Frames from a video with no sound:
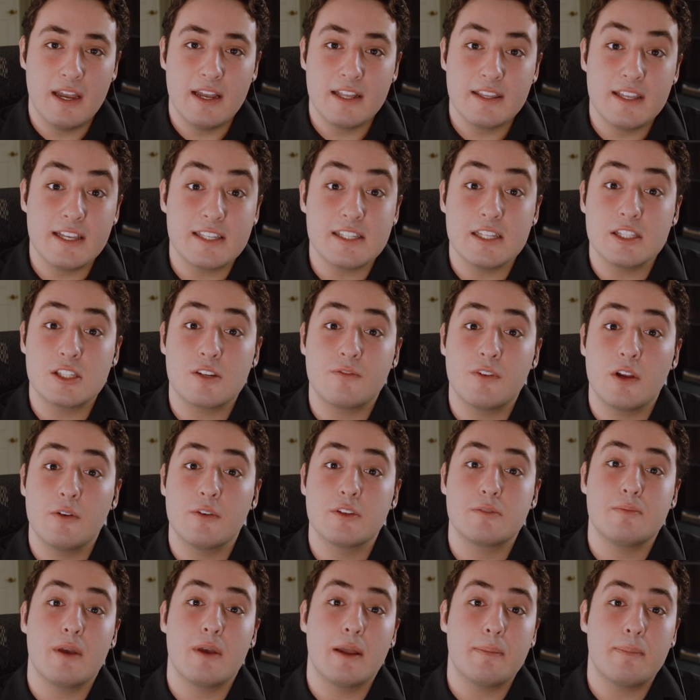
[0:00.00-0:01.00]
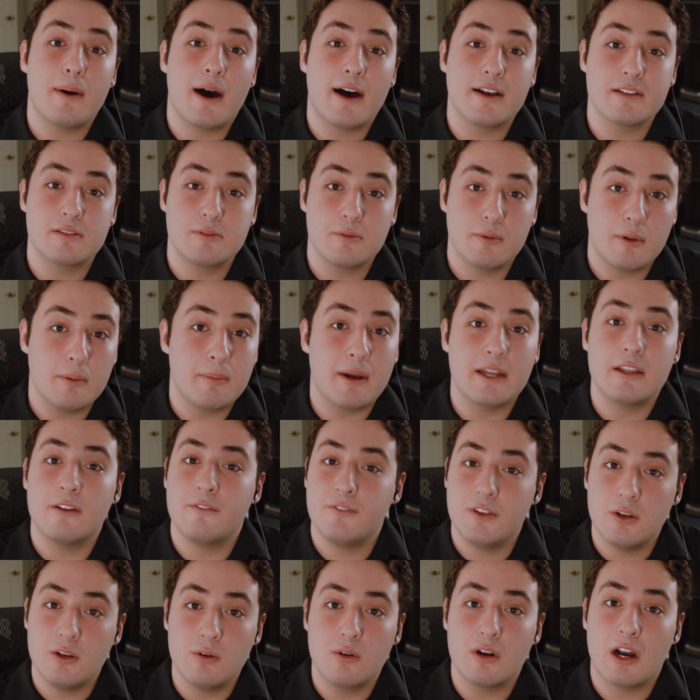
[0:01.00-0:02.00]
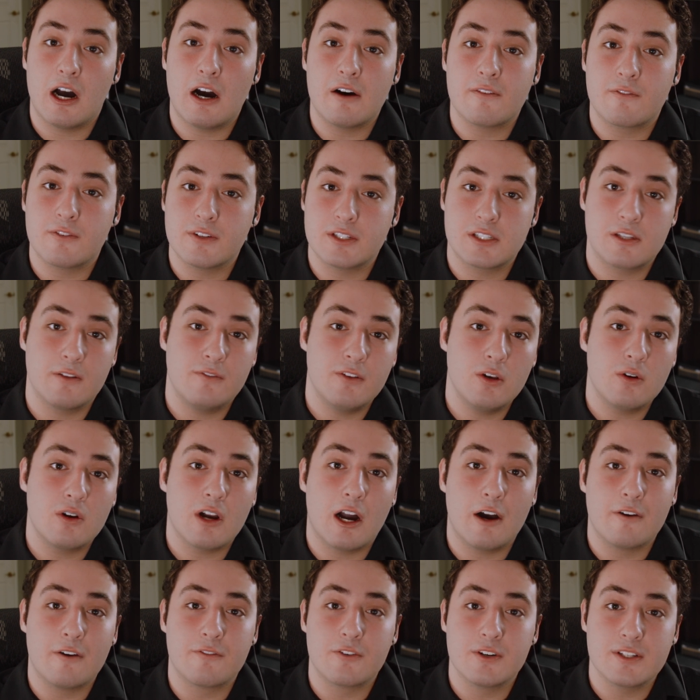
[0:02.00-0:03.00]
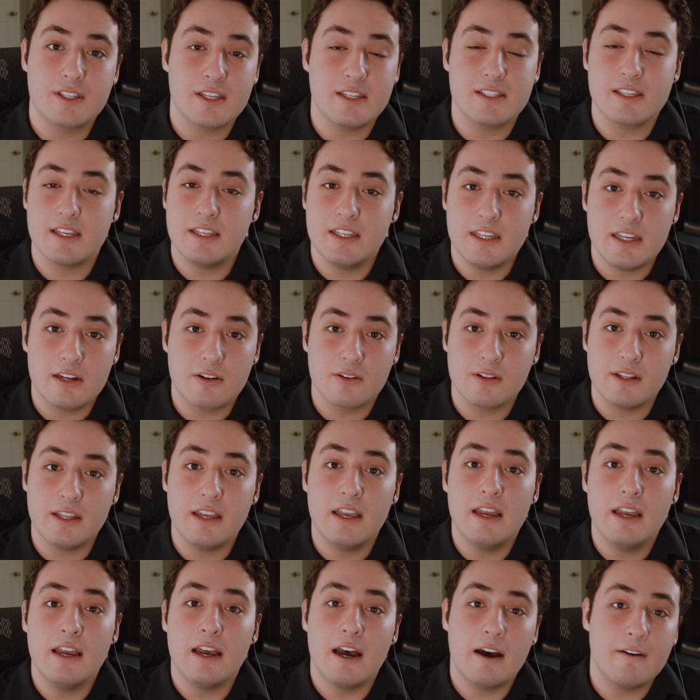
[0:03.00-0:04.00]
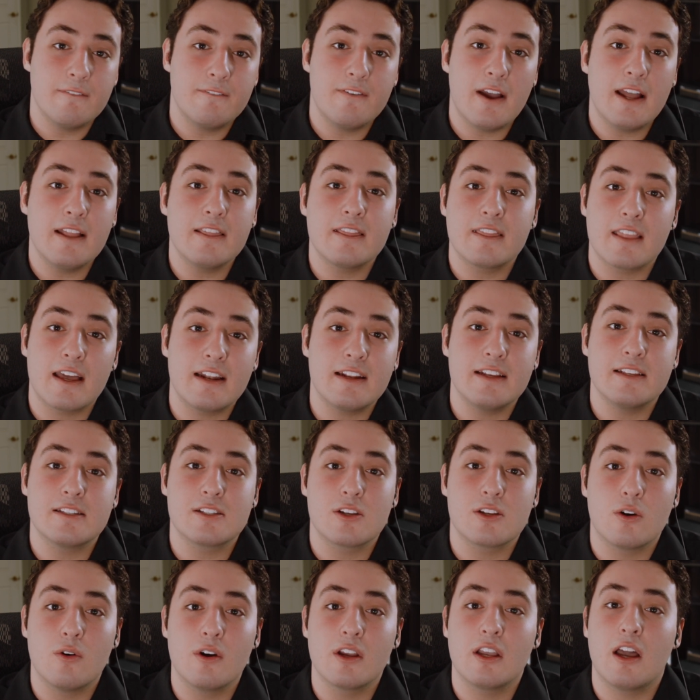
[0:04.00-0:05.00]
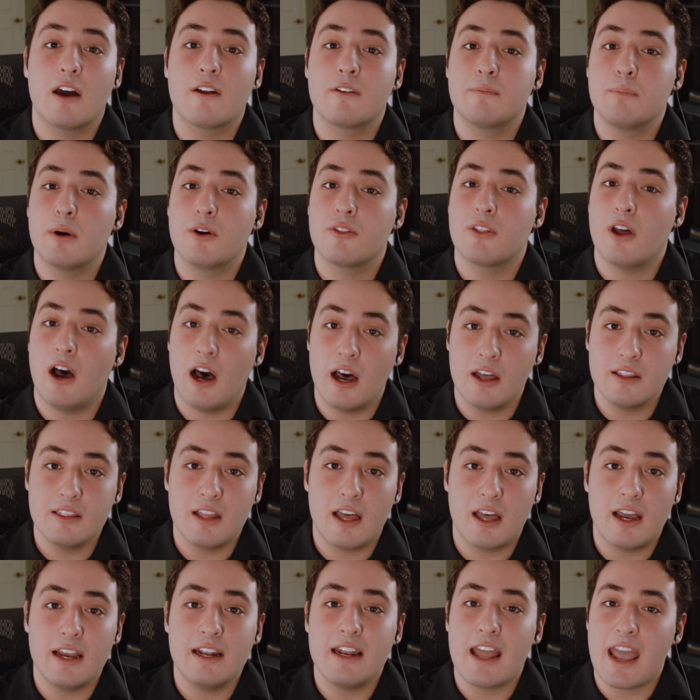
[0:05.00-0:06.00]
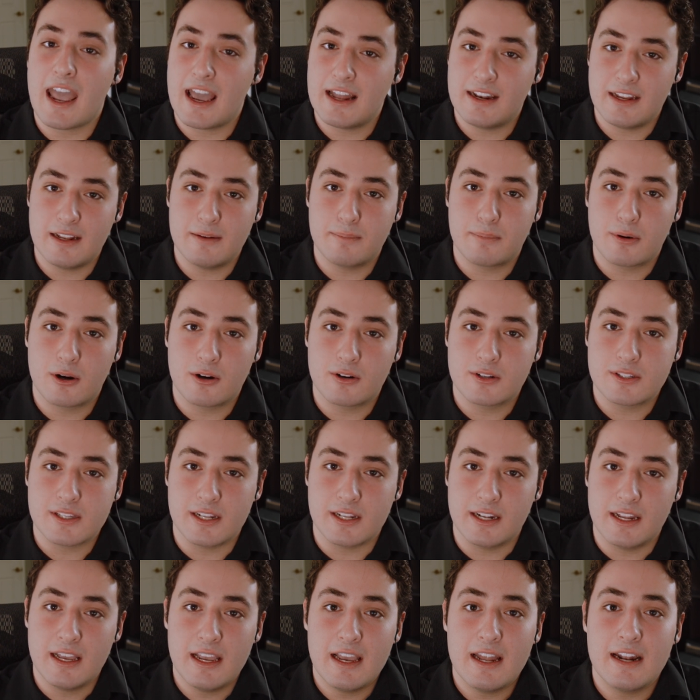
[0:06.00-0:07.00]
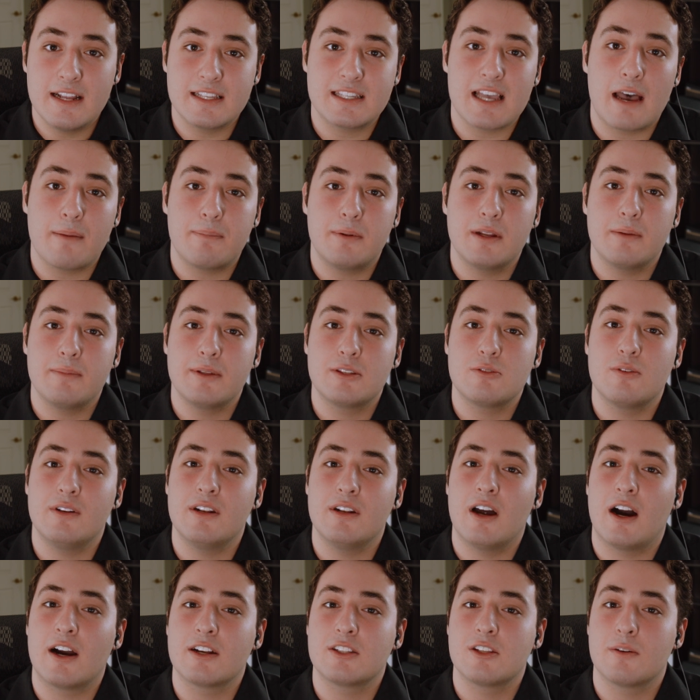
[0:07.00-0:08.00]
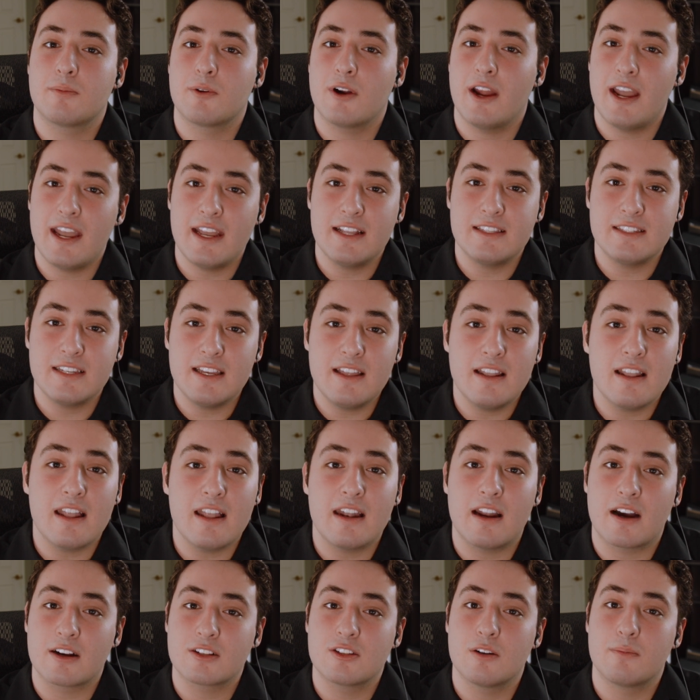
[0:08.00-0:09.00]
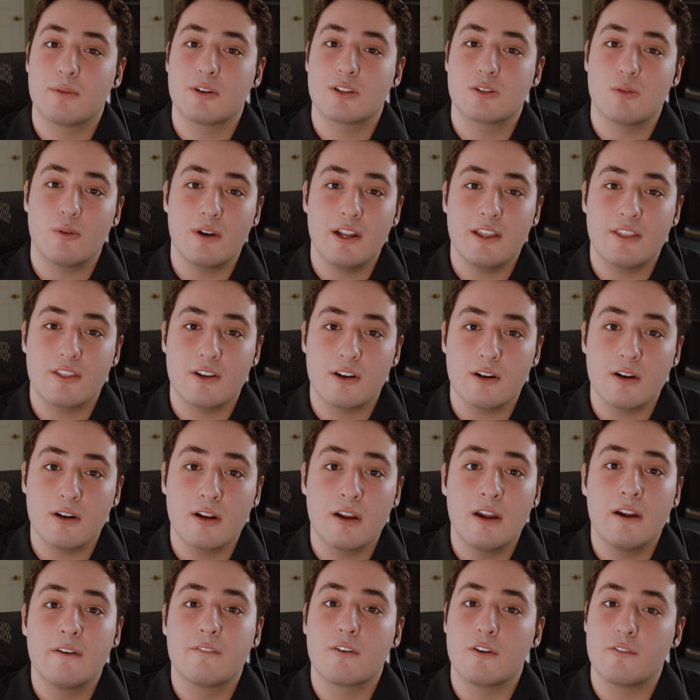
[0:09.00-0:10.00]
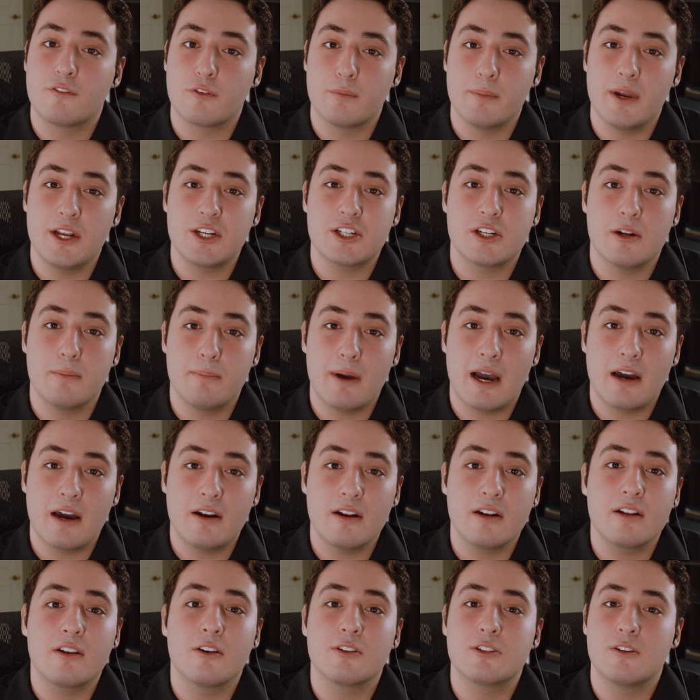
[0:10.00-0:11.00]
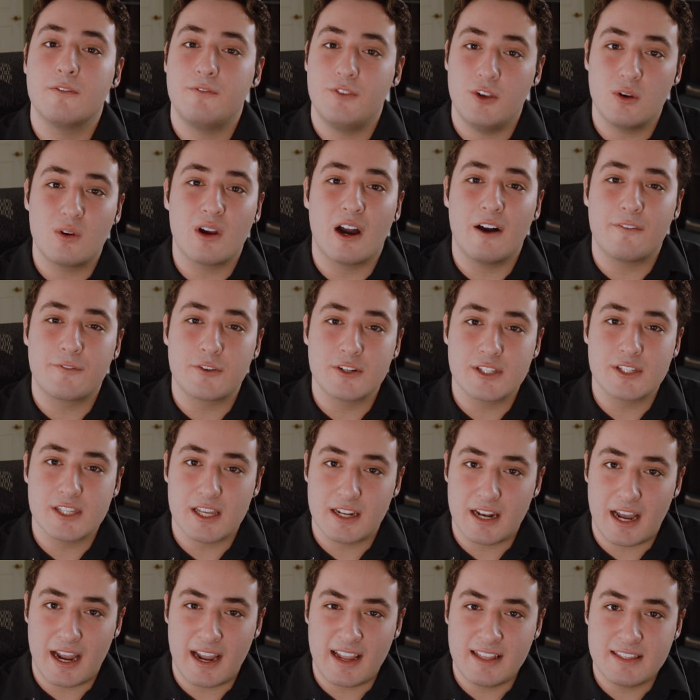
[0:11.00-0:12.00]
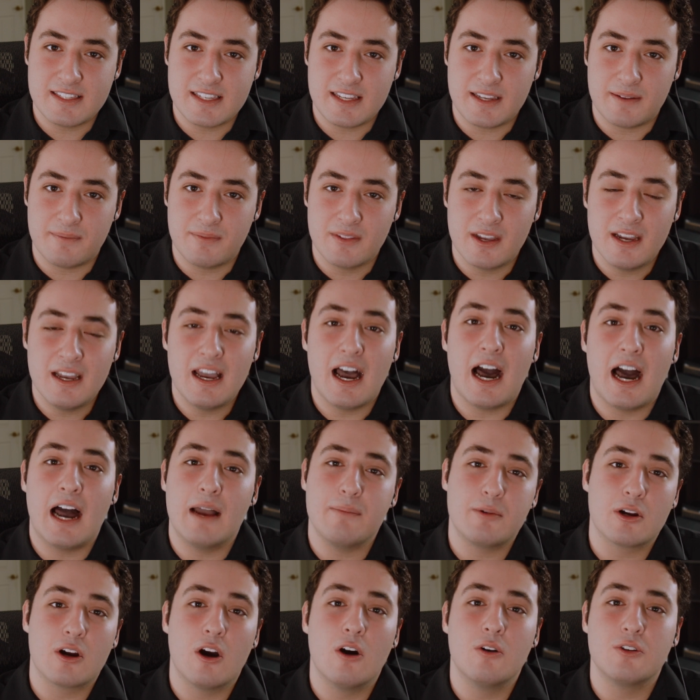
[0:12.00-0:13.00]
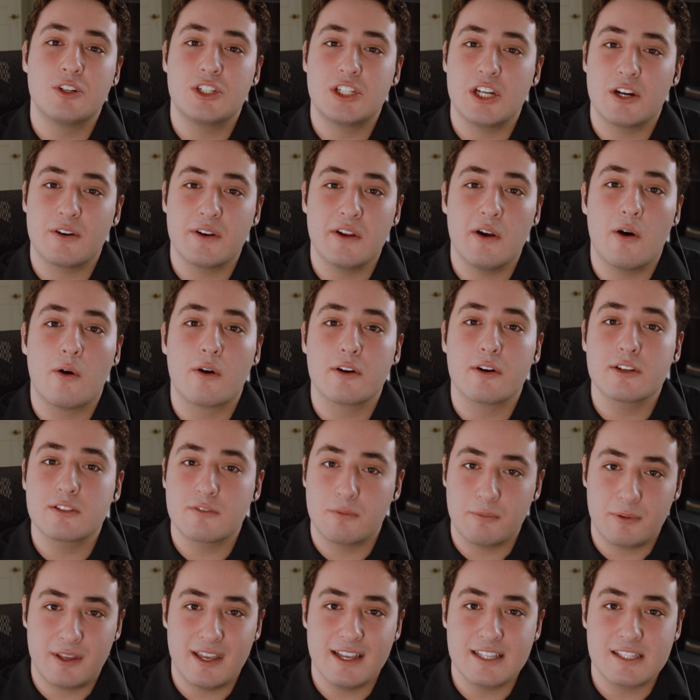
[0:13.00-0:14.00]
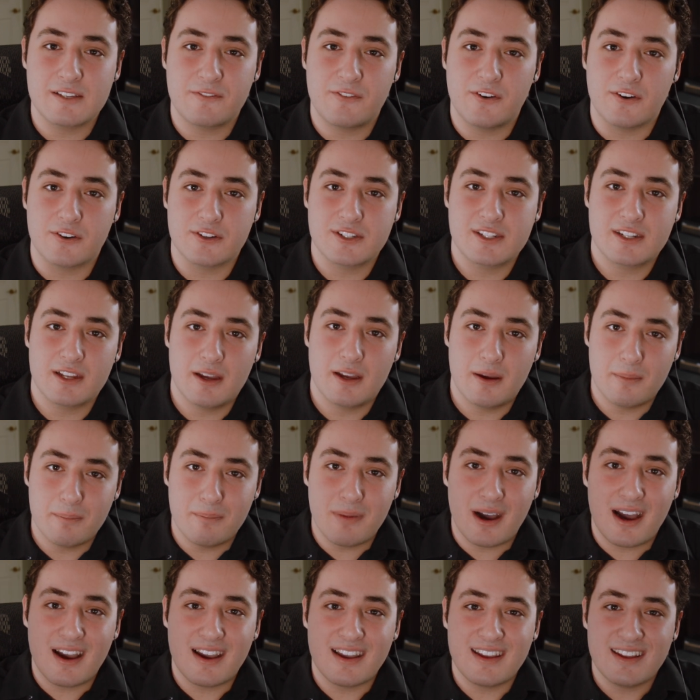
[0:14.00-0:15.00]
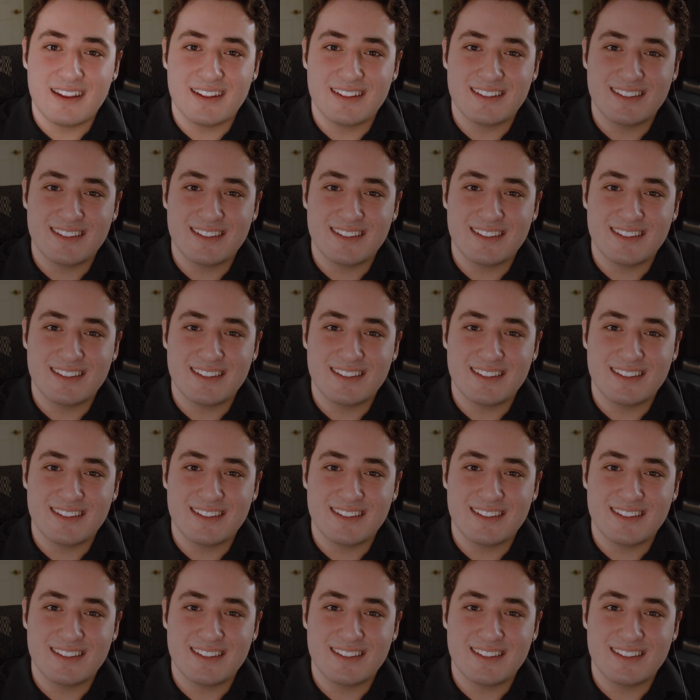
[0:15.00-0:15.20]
This interview was made possible by the View Conference. The View Conference is a yearly event that is going on both online and in person. It is happening between October 18th and October 23rd. For information about it, go to viewconference.it. I'm your host, Gerry Orz from Kids First. Bye!